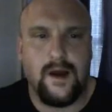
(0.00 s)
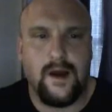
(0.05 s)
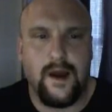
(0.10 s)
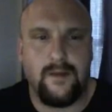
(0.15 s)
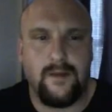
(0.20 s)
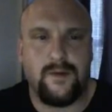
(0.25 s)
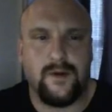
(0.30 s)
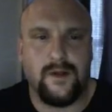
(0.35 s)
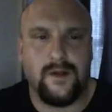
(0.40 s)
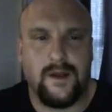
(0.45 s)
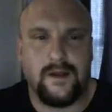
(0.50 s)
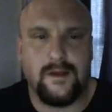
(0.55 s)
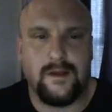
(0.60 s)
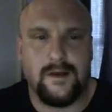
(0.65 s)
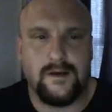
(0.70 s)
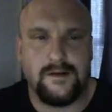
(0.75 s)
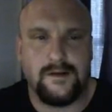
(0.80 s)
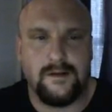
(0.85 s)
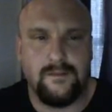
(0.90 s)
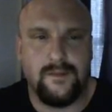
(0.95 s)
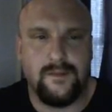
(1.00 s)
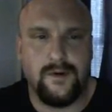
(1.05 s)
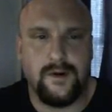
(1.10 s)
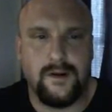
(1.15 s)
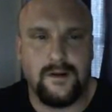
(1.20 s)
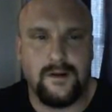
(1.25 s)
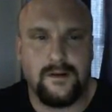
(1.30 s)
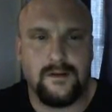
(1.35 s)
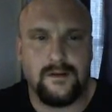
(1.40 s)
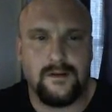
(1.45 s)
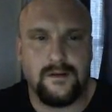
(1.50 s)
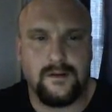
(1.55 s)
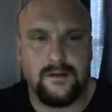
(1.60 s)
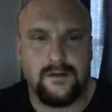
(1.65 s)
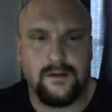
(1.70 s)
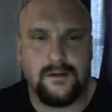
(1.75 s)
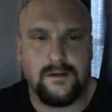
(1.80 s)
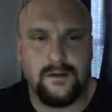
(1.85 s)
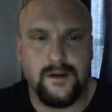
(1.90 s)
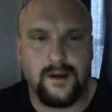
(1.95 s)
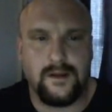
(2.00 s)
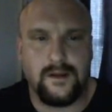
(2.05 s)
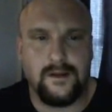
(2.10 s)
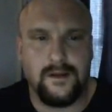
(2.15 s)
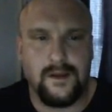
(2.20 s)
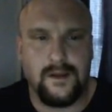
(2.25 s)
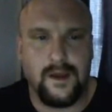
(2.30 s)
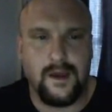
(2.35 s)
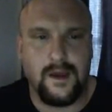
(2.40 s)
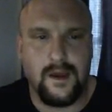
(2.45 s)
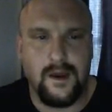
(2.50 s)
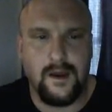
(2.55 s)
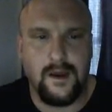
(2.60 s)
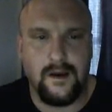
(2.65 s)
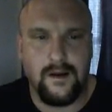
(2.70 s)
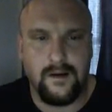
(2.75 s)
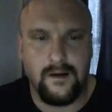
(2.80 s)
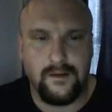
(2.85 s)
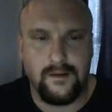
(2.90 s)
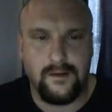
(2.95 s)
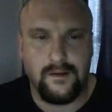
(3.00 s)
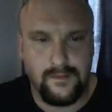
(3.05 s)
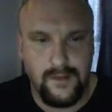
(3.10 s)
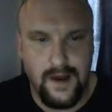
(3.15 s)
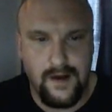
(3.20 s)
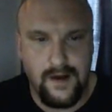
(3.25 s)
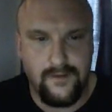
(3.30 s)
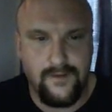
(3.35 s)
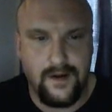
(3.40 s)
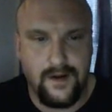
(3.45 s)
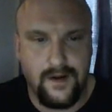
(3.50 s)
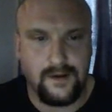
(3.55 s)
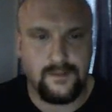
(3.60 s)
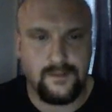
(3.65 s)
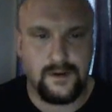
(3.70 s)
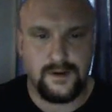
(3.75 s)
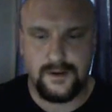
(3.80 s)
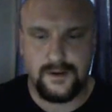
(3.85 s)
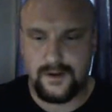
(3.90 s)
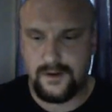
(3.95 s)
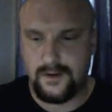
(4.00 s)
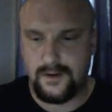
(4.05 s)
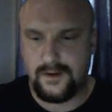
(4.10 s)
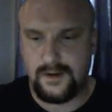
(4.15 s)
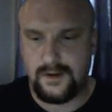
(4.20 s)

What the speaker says: hyperlink this and click the link here. Matter of fact, I'm going to show you.